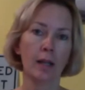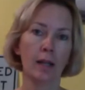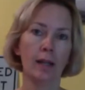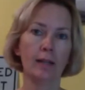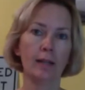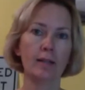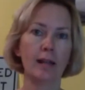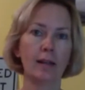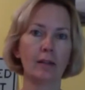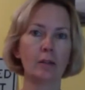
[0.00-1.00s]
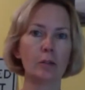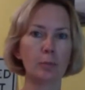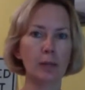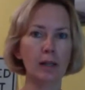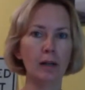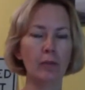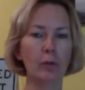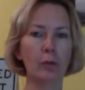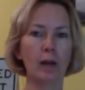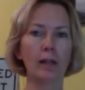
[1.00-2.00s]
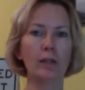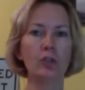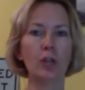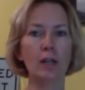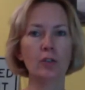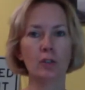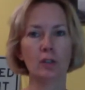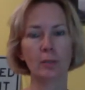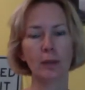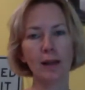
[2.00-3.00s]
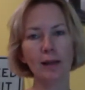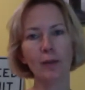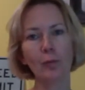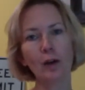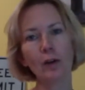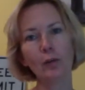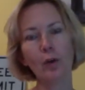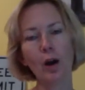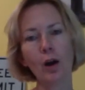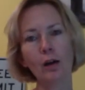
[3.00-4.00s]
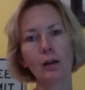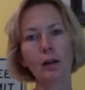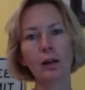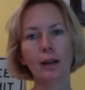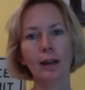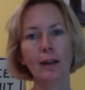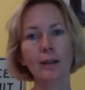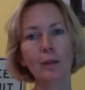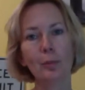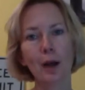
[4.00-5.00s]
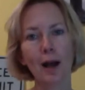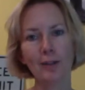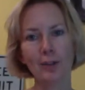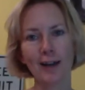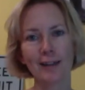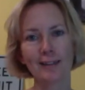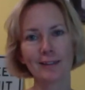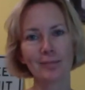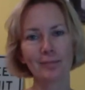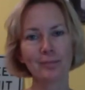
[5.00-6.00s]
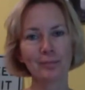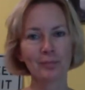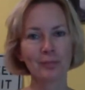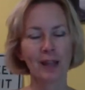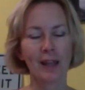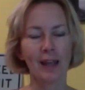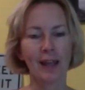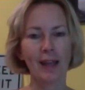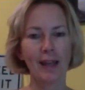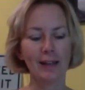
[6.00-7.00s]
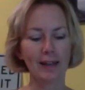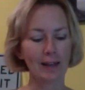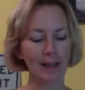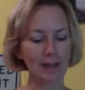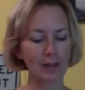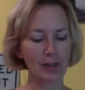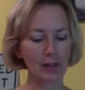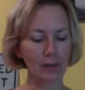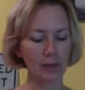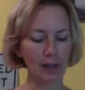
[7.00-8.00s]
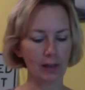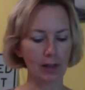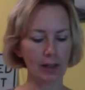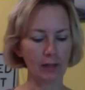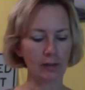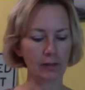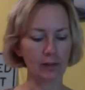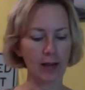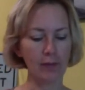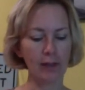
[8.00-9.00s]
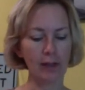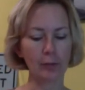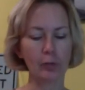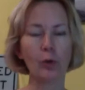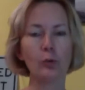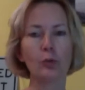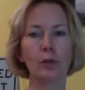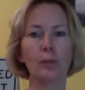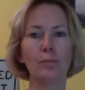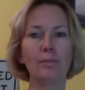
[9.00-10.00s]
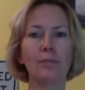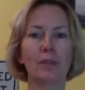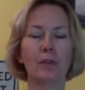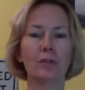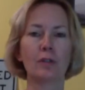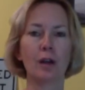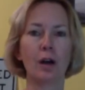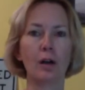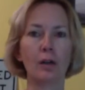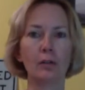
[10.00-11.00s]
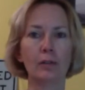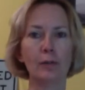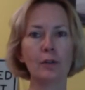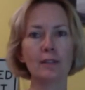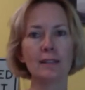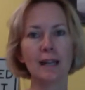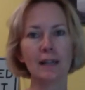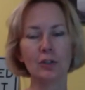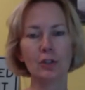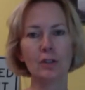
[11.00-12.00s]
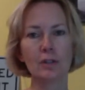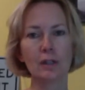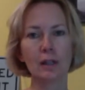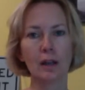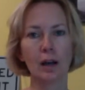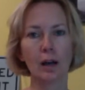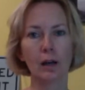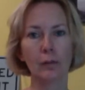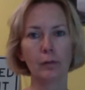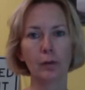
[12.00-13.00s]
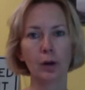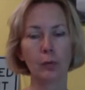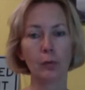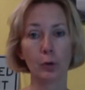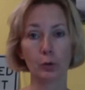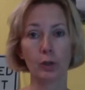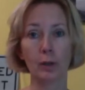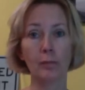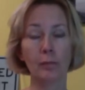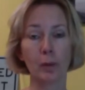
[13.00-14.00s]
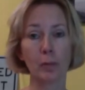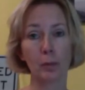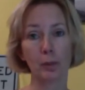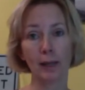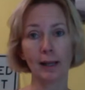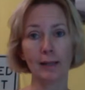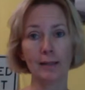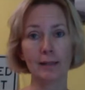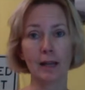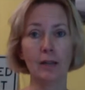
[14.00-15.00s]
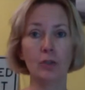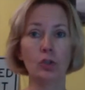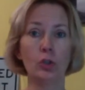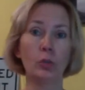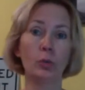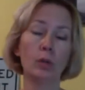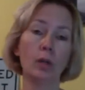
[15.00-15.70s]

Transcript: is that the speed of the writing changes depending on where you are in the project. And I like to think of it like kind of like a road trip. There's all different stages of a road trip, from the planning stage to